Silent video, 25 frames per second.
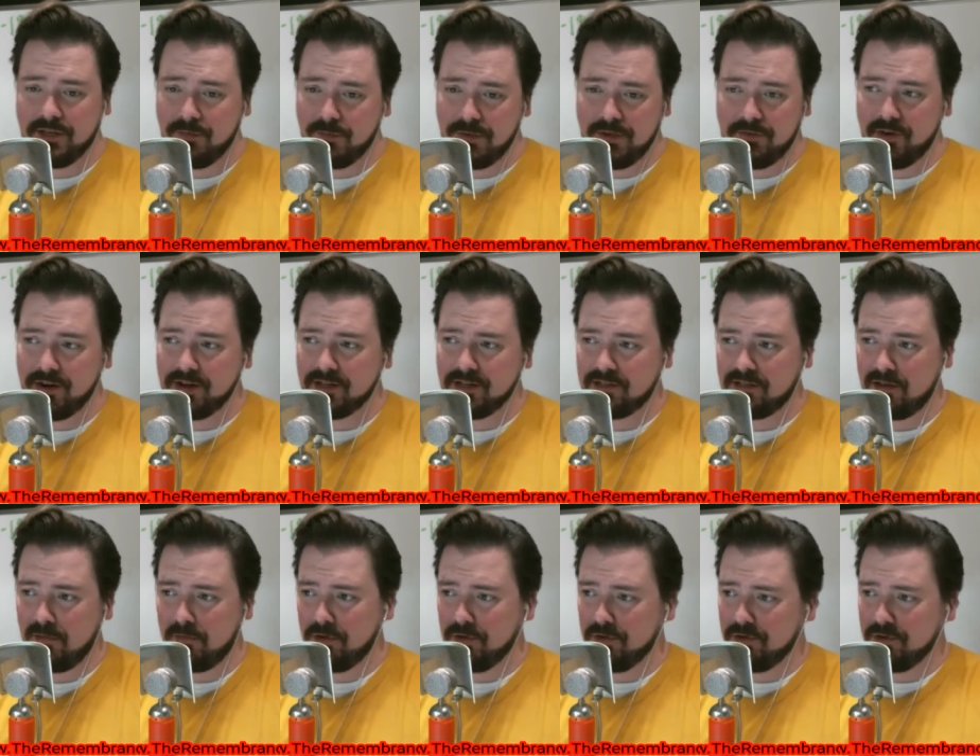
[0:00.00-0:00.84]
It'll be very
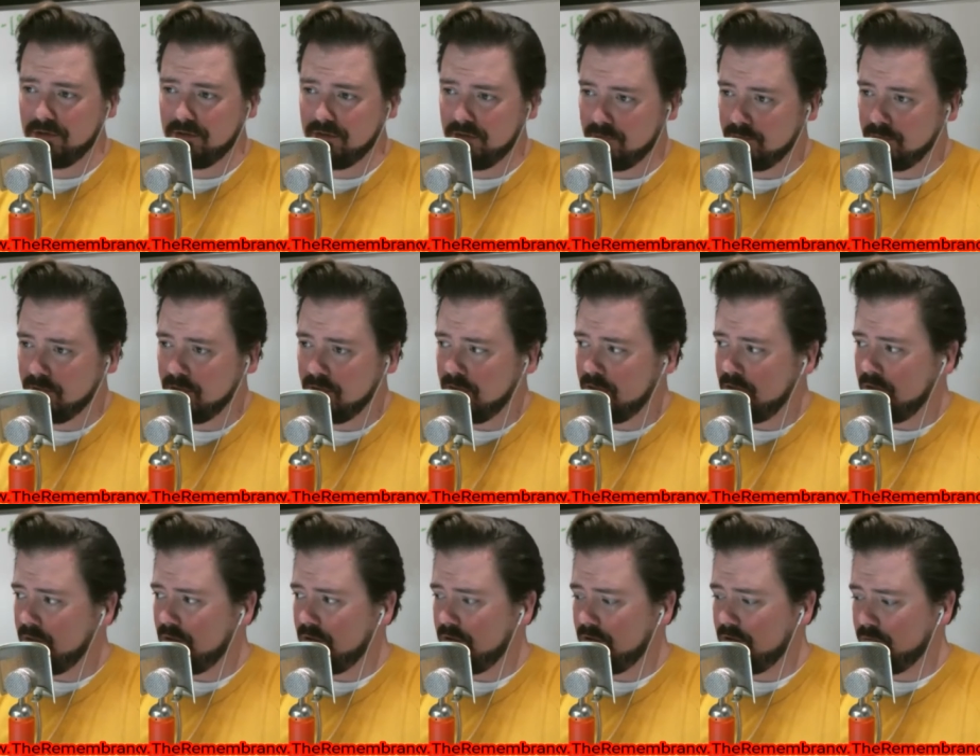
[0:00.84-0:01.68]
similar to them
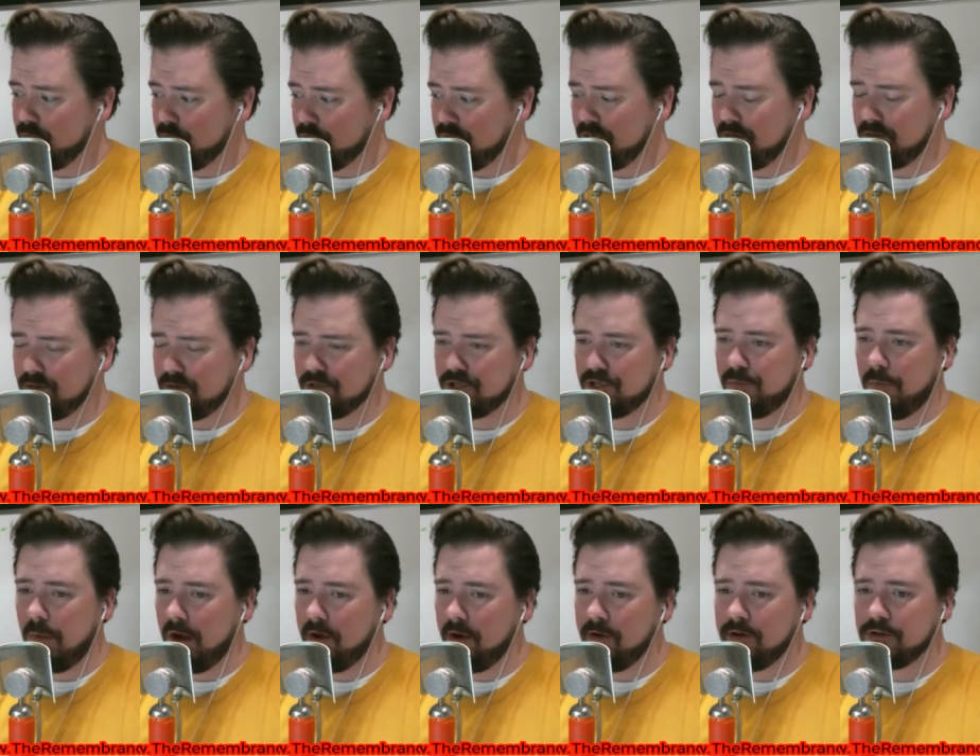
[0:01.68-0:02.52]
really
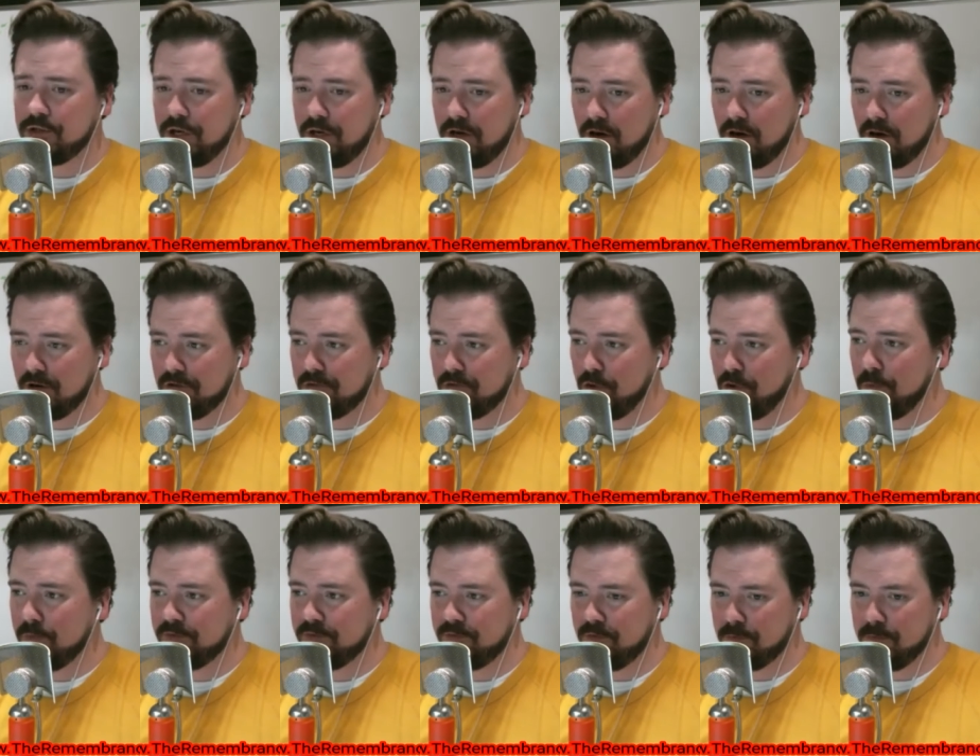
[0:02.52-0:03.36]
disparaging our
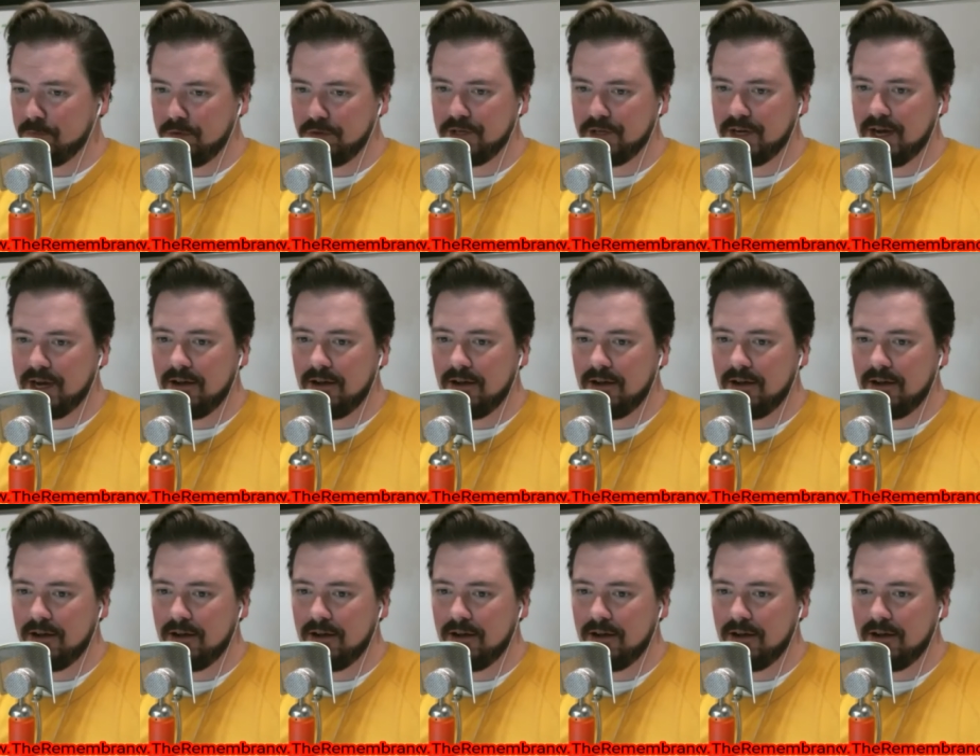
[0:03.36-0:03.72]
troops for pulling